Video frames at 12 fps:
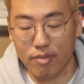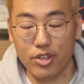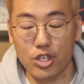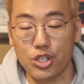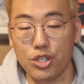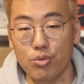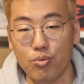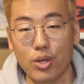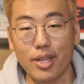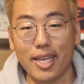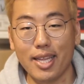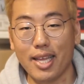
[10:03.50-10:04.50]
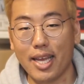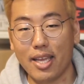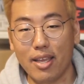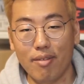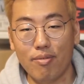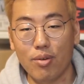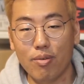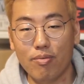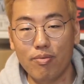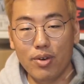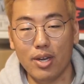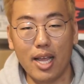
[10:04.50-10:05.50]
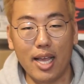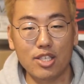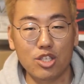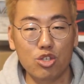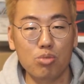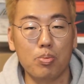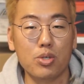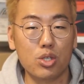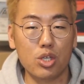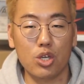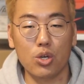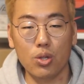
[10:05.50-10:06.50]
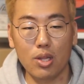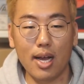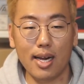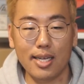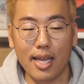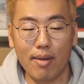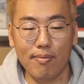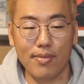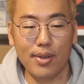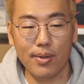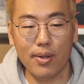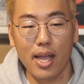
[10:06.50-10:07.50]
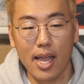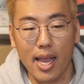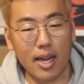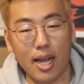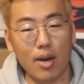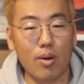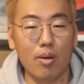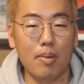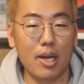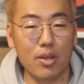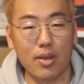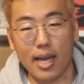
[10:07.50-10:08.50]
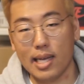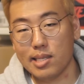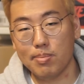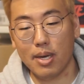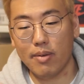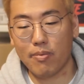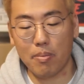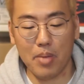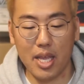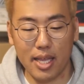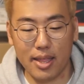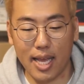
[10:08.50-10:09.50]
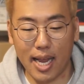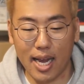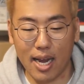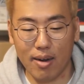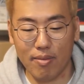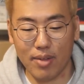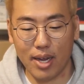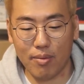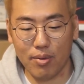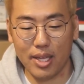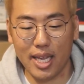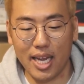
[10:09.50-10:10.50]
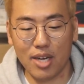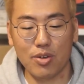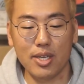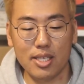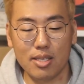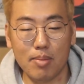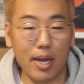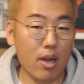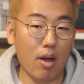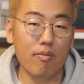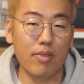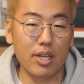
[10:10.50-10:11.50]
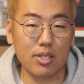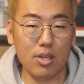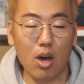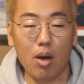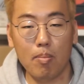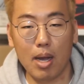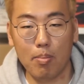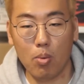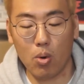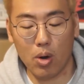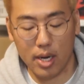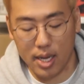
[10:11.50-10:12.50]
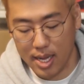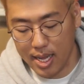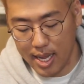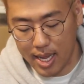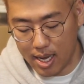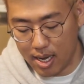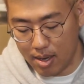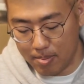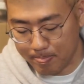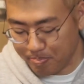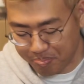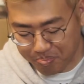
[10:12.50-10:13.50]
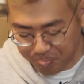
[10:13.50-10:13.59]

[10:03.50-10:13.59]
of the shoe really like give your foot a super secure lockdown feel. And I don't know about you guys, but for me, that kind of like really increases my confidence on my board. And